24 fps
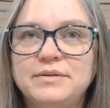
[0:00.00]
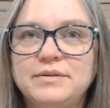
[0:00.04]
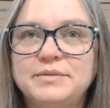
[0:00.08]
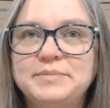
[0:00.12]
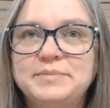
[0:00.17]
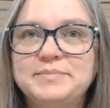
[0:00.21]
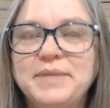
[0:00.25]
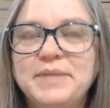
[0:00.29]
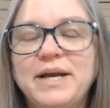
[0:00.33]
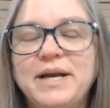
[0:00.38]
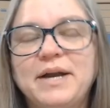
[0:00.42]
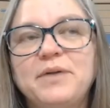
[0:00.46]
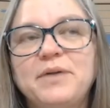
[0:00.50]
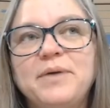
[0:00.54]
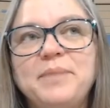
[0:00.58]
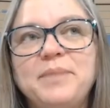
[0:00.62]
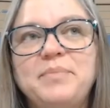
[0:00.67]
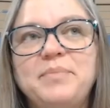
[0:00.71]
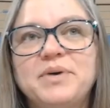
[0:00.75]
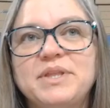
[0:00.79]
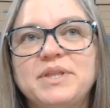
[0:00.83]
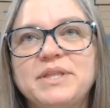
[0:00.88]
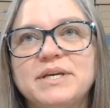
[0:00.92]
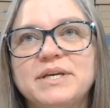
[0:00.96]
how do I
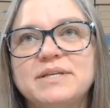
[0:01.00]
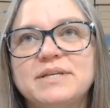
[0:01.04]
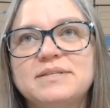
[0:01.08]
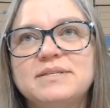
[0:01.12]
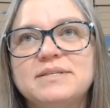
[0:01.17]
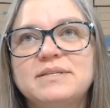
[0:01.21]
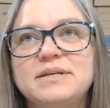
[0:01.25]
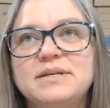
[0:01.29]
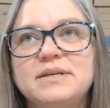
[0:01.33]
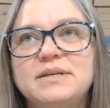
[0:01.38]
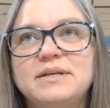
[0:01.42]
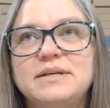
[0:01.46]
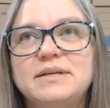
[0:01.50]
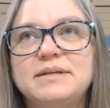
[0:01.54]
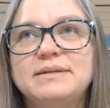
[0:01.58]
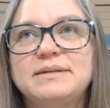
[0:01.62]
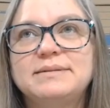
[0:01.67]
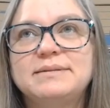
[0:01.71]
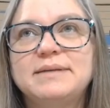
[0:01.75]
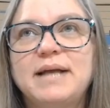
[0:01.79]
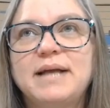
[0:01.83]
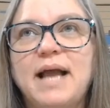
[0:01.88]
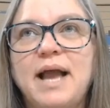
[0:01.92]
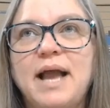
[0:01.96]
put this?
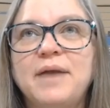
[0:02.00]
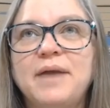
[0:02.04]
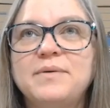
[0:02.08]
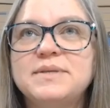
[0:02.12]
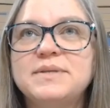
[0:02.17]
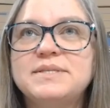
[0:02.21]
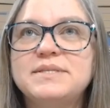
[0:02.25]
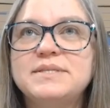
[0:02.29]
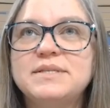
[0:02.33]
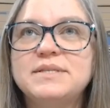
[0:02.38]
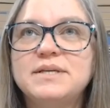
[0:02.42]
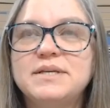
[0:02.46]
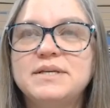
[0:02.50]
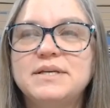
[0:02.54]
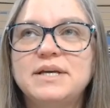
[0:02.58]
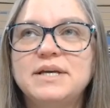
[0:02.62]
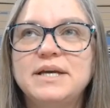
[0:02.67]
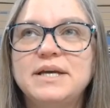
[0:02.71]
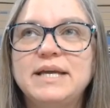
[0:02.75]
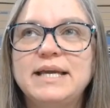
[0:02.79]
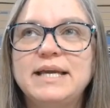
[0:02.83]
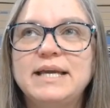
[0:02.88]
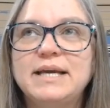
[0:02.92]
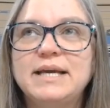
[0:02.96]
I
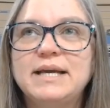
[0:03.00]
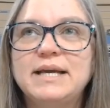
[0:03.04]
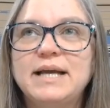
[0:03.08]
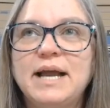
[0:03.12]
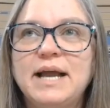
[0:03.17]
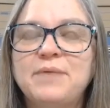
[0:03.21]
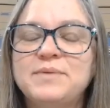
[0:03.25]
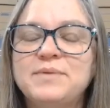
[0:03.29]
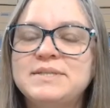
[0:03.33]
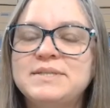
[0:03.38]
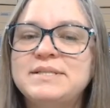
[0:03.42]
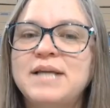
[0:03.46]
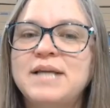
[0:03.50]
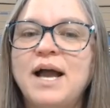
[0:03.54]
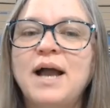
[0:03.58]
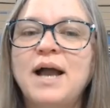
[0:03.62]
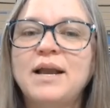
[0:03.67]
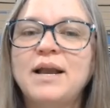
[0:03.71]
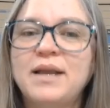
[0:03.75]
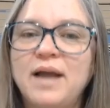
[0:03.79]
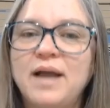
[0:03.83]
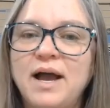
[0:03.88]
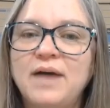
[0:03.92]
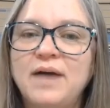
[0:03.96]
was not
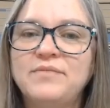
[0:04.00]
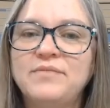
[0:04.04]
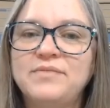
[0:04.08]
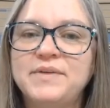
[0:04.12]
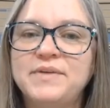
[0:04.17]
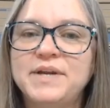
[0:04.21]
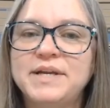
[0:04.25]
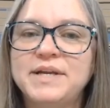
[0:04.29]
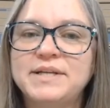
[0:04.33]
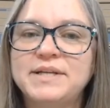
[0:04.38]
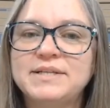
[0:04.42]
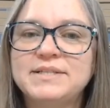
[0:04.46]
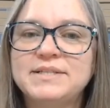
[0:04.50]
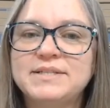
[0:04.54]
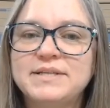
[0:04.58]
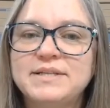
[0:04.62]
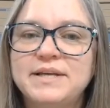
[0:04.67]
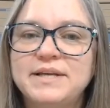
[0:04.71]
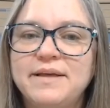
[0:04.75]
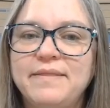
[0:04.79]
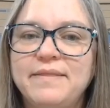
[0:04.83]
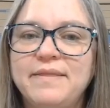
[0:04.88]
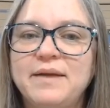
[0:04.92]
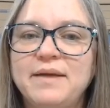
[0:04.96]
confident
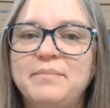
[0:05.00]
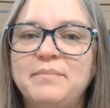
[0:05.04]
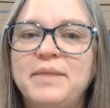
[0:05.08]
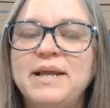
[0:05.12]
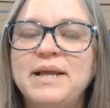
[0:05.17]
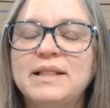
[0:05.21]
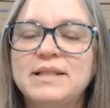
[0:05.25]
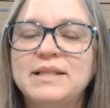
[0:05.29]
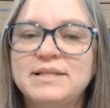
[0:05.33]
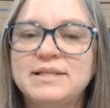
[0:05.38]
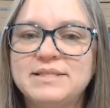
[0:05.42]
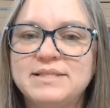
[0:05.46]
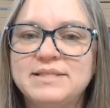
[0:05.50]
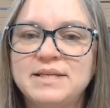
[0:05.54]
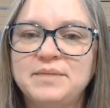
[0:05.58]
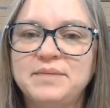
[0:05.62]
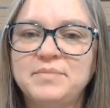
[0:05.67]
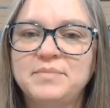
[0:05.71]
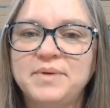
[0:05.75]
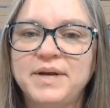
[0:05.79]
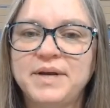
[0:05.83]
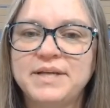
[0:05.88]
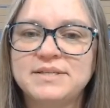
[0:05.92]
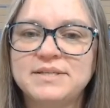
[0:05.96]
that my listing
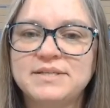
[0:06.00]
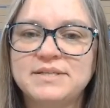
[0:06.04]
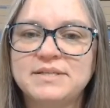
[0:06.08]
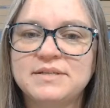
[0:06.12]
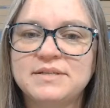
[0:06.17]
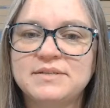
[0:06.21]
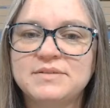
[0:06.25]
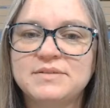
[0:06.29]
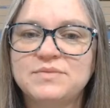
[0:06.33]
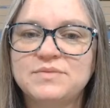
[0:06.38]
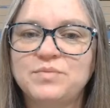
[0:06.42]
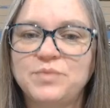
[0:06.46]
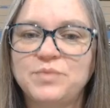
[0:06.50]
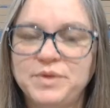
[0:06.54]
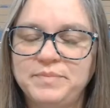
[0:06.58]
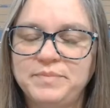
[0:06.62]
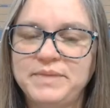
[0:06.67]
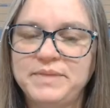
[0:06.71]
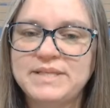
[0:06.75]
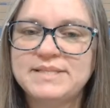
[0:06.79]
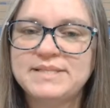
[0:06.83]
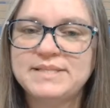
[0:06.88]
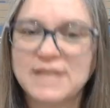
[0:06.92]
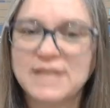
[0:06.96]
prices would be
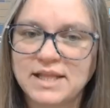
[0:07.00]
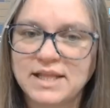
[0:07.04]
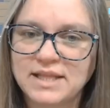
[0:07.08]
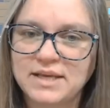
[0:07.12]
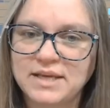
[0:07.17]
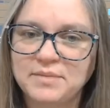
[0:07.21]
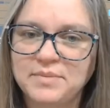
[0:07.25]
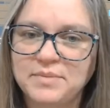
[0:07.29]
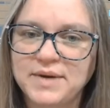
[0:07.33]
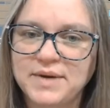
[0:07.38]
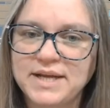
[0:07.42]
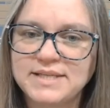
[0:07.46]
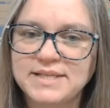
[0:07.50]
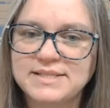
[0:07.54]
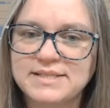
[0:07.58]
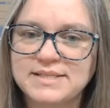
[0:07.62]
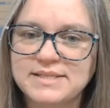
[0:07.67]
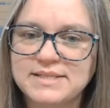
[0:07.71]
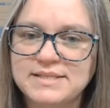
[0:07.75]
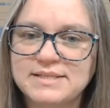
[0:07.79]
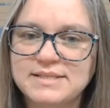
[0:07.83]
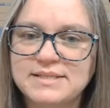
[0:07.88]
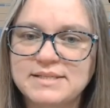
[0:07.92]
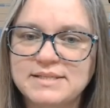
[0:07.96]
selling
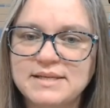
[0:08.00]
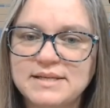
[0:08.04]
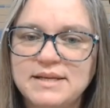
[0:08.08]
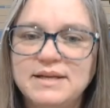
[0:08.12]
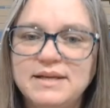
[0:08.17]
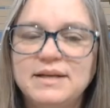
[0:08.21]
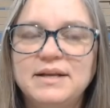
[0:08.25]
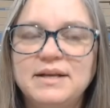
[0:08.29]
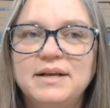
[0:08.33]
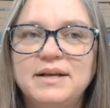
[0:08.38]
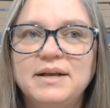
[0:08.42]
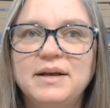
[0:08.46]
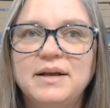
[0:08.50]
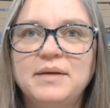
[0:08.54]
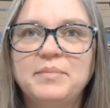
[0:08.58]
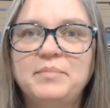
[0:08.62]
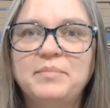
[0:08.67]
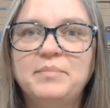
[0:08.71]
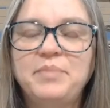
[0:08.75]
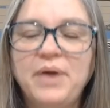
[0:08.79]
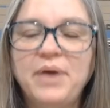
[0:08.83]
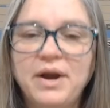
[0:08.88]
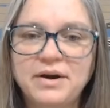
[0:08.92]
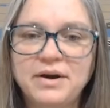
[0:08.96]
prices.
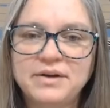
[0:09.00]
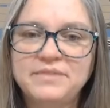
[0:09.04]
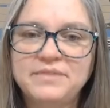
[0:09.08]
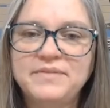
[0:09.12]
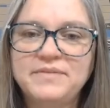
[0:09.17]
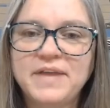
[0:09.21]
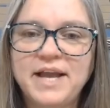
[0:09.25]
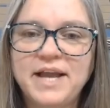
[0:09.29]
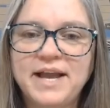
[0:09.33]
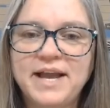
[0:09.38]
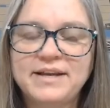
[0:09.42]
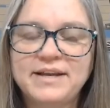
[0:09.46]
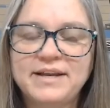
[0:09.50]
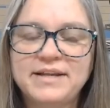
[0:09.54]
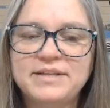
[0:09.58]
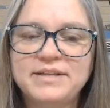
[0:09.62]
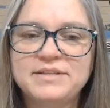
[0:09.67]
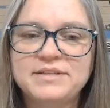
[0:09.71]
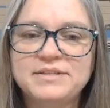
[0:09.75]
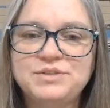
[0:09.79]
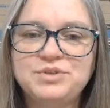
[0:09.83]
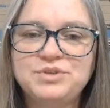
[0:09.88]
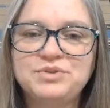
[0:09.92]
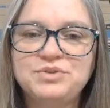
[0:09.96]
Part of that
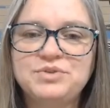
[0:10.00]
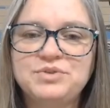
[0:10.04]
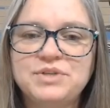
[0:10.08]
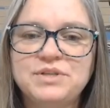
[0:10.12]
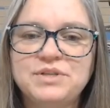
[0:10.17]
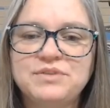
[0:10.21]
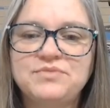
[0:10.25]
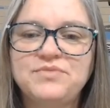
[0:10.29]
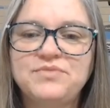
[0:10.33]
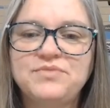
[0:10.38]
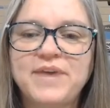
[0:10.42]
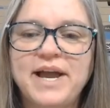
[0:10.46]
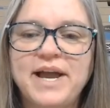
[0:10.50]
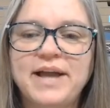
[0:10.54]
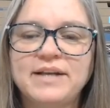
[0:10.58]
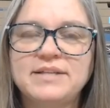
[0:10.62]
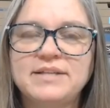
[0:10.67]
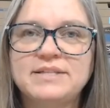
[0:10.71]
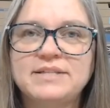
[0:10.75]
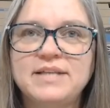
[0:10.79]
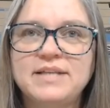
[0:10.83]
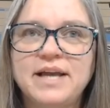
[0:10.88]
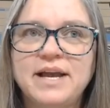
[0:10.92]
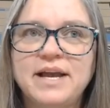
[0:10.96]
is due to the
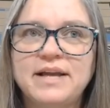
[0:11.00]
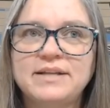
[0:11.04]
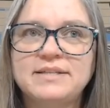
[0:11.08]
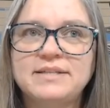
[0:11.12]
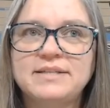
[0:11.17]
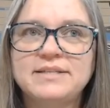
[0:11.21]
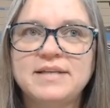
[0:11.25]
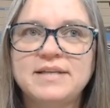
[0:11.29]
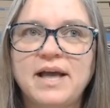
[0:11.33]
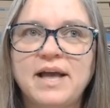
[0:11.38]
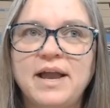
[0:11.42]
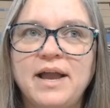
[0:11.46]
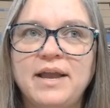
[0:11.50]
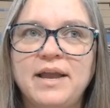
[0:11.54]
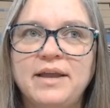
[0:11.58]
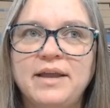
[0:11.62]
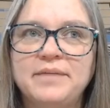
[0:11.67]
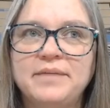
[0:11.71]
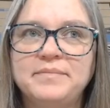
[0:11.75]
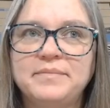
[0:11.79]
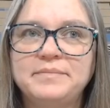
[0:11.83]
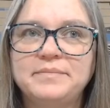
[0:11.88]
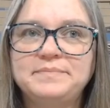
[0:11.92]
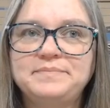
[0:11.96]
fact that I
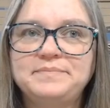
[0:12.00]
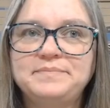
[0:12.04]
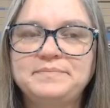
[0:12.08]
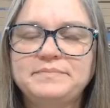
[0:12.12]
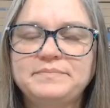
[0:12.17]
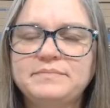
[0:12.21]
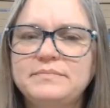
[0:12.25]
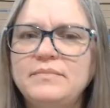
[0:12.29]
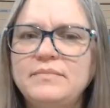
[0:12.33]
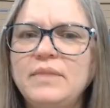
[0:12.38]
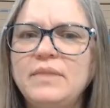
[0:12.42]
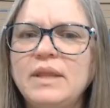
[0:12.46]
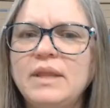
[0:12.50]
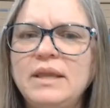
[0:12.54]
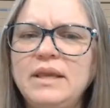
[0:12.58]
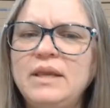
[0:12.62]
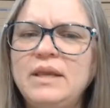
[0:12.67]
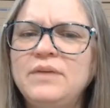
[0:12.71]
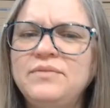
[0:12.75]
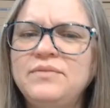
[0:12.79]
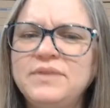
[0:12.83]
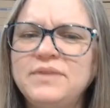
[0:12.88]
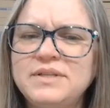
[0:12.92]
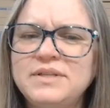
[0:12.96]
am
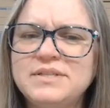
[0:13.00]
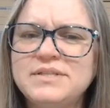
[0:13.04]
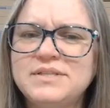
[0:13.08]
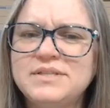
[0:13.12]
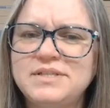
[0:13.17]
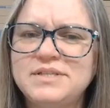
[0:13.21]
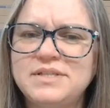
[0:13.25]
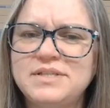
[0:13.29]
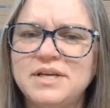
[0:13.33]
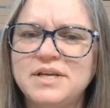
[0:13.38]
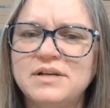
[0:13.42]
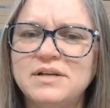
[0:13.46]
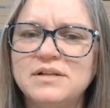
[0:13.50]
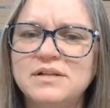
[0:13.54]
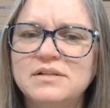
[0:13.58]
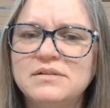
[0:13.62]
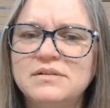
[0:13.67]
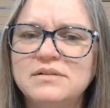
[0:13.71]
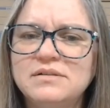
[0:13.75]
even still